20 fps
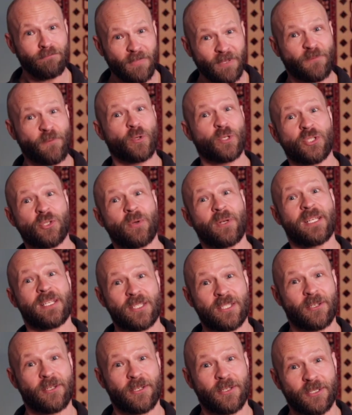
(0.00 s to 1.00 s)
Before joining
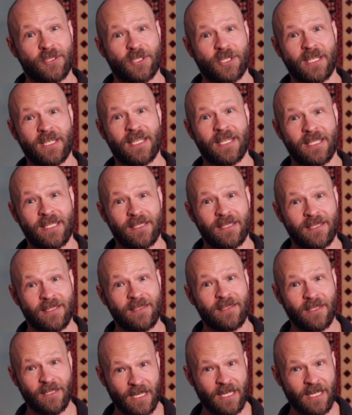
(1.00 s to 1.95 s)
Serge in,